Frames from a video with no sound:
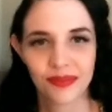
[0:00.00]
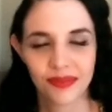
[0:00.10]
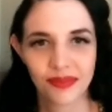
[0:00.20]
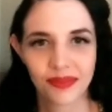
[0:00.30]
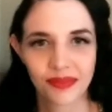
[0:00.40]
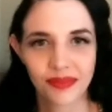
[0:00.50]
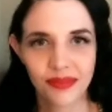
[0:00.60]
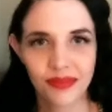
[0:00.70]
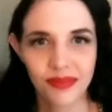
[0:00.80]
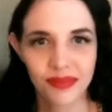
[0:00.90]

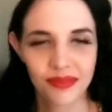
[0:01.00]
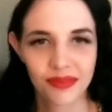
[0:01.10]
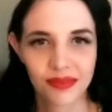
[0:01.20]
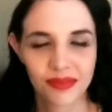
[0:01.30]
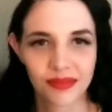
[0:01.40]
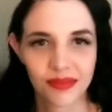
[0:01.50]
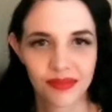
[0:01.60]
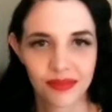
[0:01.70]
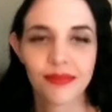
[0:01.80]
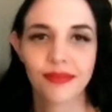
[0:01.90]

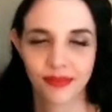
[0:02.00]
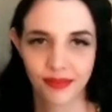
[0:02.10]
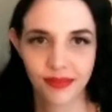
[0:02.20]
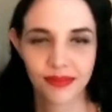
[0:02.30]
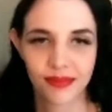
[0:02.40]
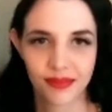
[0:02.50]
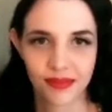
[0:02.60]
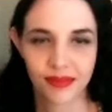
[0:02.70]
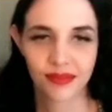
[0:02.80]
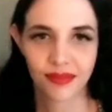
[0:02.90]

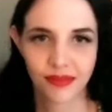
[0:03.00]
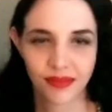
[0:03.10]
(not speaking)